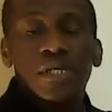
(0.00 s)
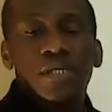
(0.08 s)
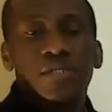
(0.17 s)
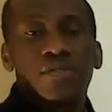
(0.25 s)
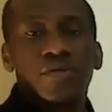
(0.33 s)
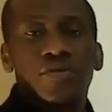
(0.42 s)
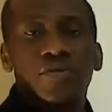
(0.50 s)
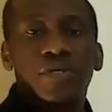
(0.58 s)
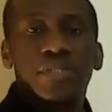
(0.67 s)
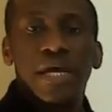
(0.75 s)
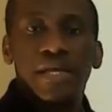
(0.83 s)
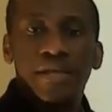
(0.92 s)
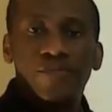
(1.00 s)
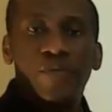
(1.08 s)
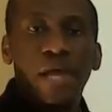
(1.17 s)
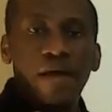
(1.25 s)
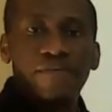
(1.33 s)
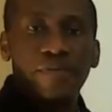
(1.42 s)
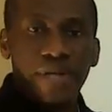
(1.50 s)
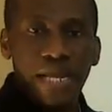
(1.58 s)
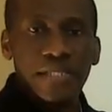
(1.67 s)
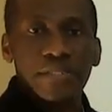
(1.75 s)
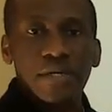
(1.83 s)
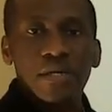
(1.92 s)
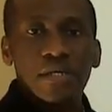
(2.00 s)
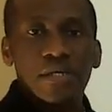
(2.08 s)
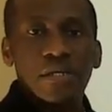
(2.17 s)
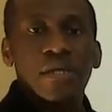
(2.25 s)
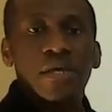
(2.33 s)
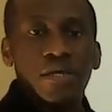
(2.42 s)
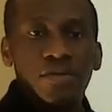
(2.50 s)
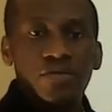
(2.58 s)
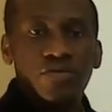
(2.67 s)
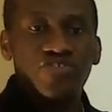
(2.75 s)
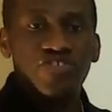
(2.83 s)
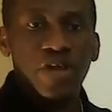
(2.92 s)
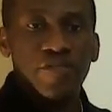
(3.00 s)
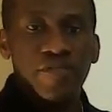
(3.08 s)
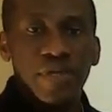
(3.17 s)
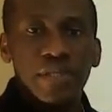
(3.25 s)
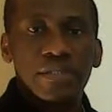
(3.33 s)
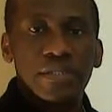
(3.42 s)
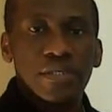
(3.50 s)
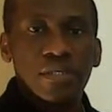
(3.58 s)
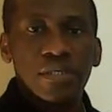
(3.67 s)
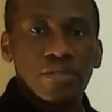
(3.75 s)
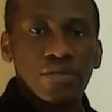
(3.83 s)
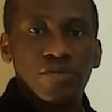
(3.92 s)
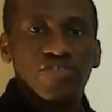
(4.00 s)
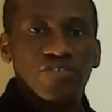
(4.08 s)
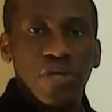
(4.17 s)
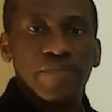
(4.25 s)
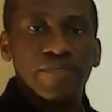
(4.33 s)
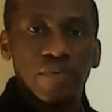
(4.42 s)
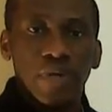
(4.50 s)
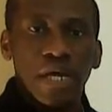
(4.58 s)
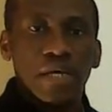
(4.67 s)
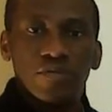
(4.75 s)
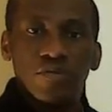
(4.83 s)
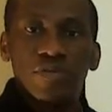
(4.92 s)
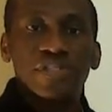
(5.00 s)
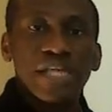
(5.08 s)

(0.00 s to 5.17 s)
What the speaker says: So you either, if you have razor, you shave it, you shave those